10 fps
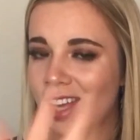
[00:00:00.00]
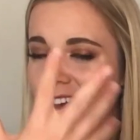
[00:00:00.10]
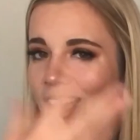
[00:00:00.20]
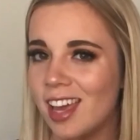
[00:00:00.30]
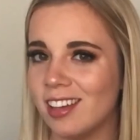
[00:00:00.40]

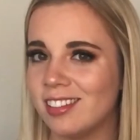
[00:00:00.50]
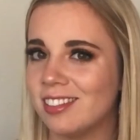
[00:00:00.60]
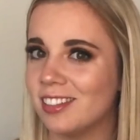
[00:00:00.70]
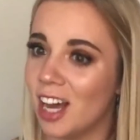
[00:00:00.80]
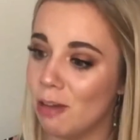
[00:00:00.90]
hey,
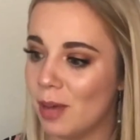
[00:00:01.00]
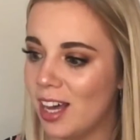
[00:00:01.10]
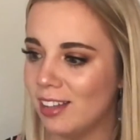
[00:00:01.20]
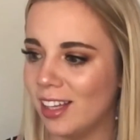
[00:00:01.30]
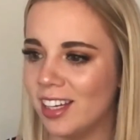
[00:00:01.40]
I'm
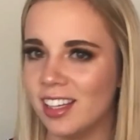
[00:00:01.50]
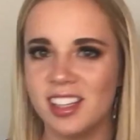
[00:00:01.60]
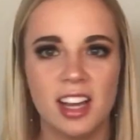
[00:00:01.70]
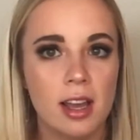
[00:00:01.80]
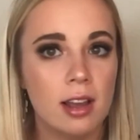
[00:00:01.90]

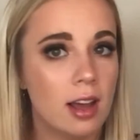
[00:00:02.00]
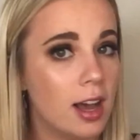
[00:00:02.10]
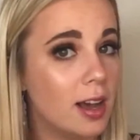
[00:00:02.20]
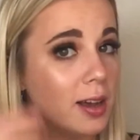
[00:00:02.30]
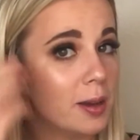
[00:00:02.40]
highlighted.
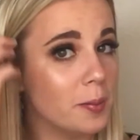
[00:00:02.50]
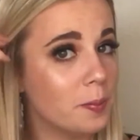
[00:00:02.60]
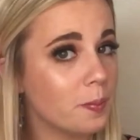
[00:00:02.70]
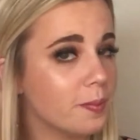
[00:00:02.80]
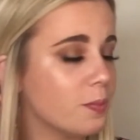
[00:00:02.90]

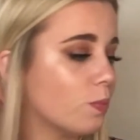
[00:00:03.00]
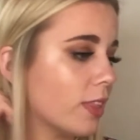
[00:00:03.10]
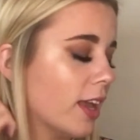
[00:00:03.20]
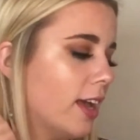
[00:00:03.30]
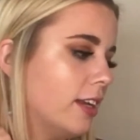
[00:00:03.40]

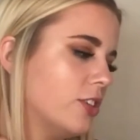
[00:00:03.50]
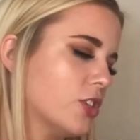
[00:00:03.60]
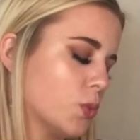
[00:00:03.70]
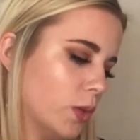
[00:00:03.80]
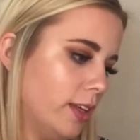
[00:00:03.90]
And it
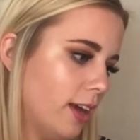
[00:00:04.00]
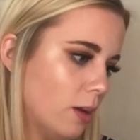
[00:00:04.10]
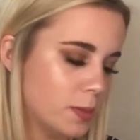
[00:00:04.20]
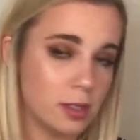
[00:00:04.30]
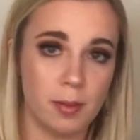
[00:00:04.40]
just really
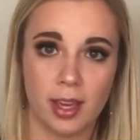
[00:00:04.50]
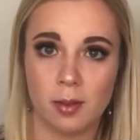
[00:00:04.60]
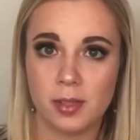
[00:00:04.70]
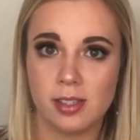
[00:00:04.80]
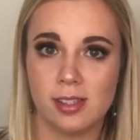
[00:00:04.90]
helps the
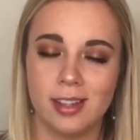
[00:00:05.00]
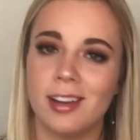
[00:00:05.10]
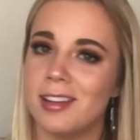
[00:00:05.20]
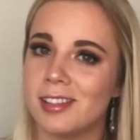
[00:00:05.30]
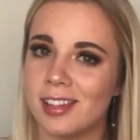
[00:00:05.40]
makeup to sit
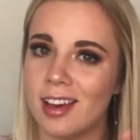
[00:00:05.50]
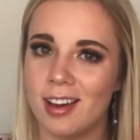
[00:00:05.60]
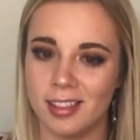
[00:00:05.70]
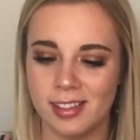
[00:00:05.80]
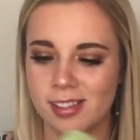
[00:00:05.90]
nicely
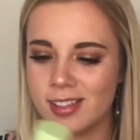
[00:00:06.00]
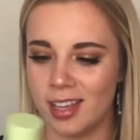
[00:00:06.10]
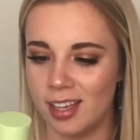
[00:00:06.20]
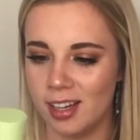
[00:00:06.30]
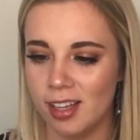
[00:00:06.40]
on the
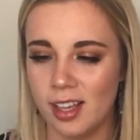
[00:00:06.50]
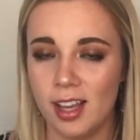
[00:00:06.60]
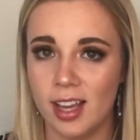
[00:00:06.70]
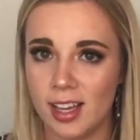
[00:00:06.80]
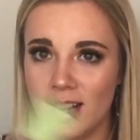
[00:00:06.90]
skin.
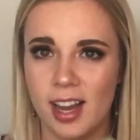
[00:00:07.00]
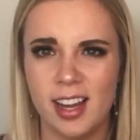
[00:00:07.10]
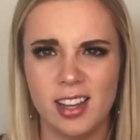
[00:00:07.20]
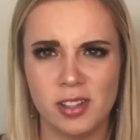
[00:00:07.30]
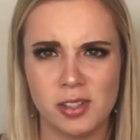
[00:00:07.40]
And
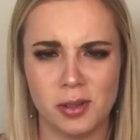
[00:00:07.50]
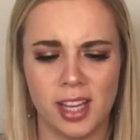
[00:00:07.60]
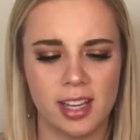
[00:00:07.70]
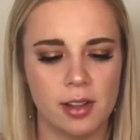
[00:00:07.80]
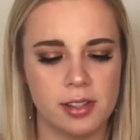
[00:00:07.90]
I also
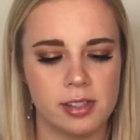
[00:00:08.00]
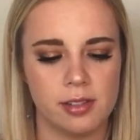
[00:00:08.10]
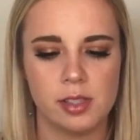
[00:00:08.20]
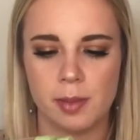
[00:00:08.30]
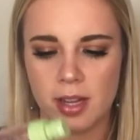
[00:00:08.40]
like how this
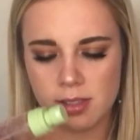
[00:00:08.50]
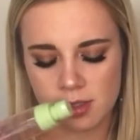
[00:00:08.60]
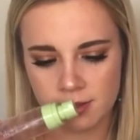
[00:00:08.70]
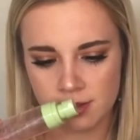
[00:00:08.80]
stuff smells.